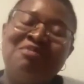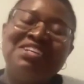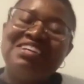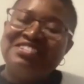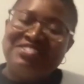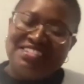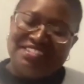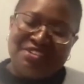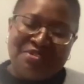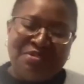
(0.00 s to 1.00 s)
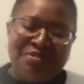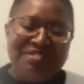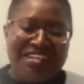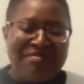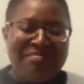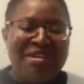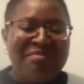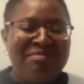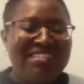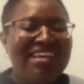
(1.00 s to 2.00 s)
100 is a cool number,
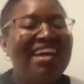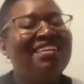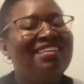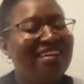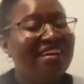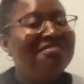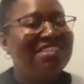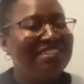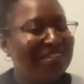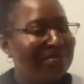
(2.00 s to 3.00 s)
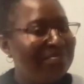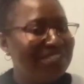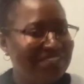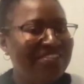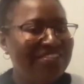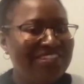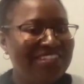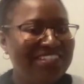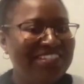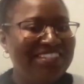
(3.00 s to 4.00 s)
but I love the number 0
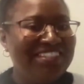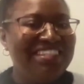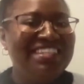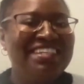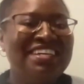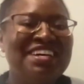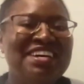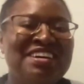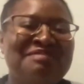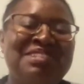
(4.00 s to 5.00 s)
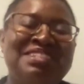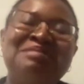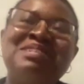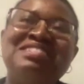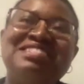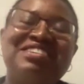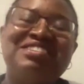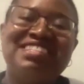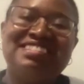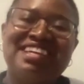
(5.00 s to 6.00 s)
actually. The number 0
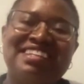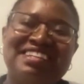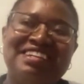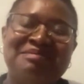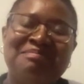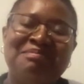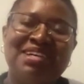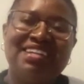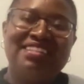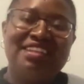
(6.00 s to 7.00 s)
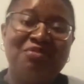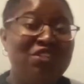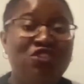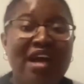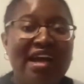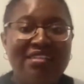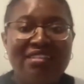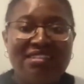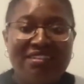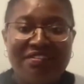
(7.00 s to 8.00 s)
is that number that when you add
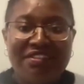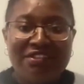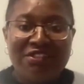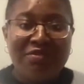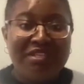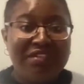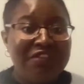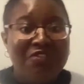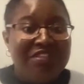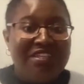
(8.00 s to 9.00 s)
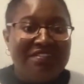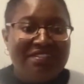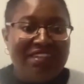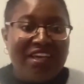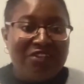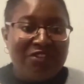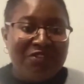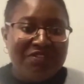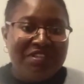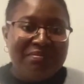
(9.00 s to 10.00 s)
anything to it, you get the
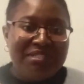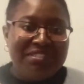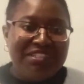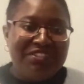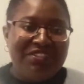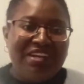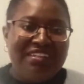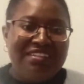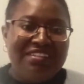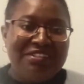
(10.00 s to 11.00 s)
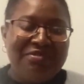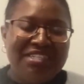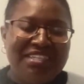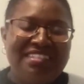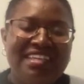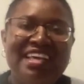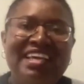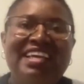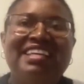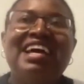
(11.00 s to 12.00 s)
actual number that you added to it.
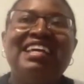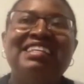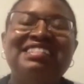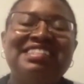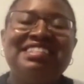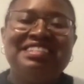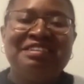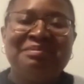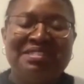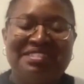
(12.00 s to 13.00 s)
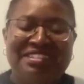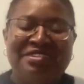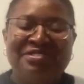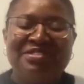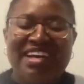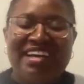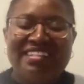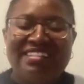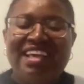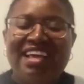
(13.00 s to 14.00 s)
And I see the number 0 as